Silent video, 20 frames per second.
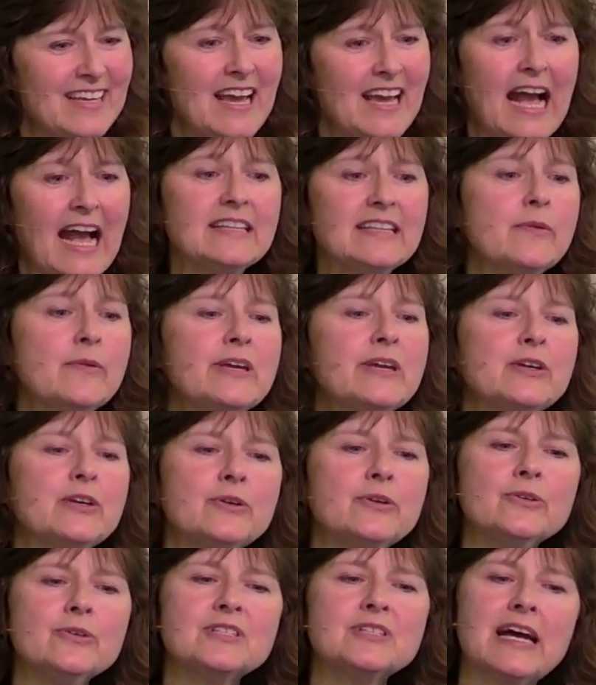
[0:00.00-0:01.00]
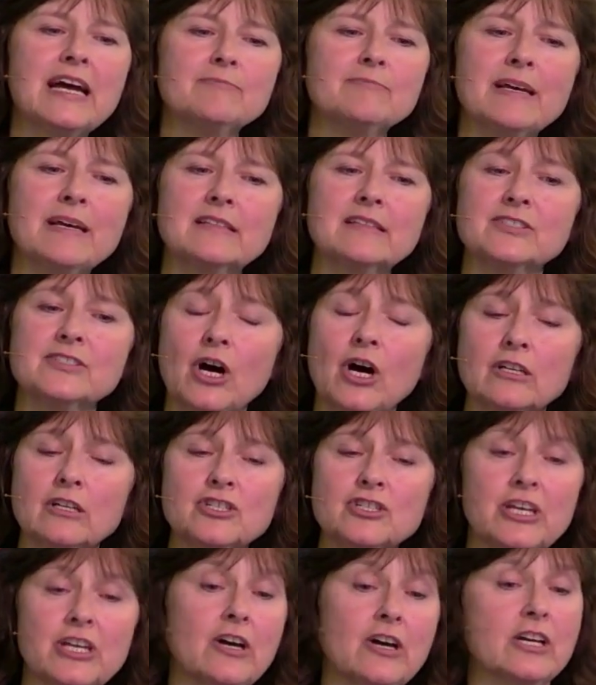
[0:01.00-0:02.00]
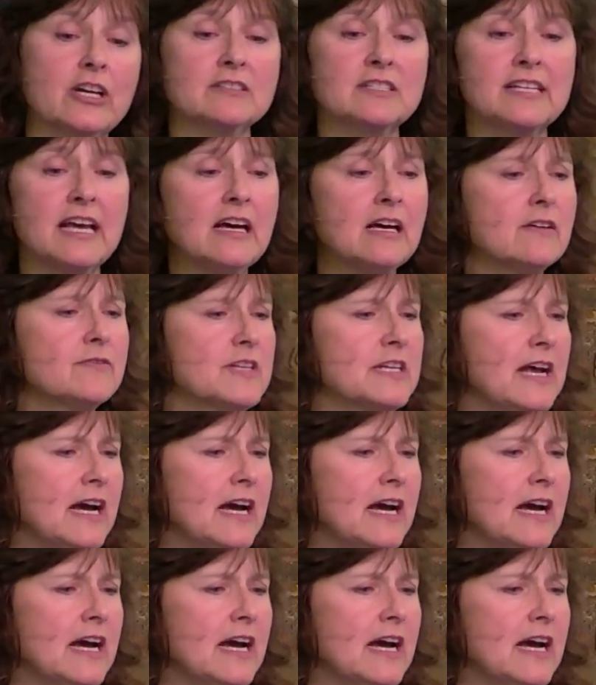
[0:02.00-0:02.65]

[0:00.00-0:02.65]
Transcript: And then we use that methodology on ourselves and